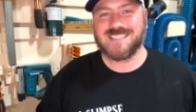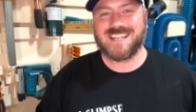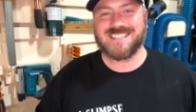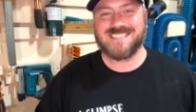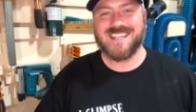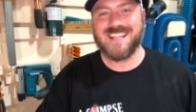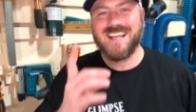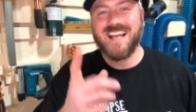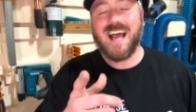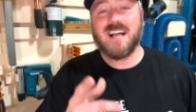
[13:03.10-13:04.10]
Like I said,
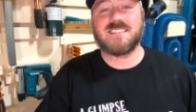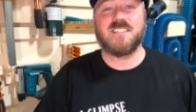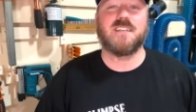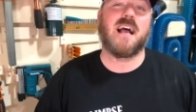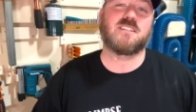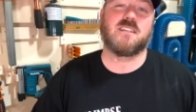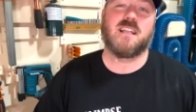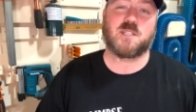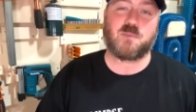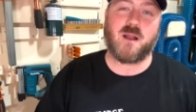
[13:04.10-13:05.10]
I'll see you guys on the
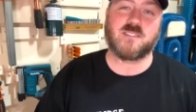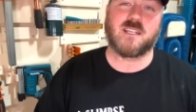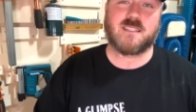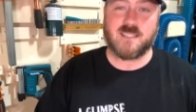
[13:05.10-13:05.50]
next project.